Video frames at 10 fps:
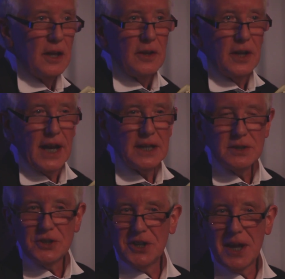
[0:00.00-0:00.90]

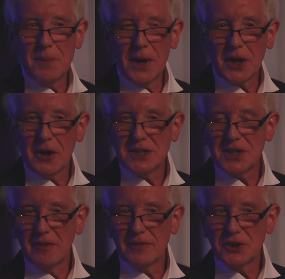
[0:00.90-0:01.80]
She then went and got
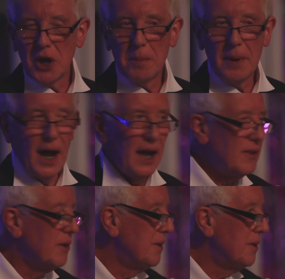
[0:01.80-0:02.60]
herself a job at,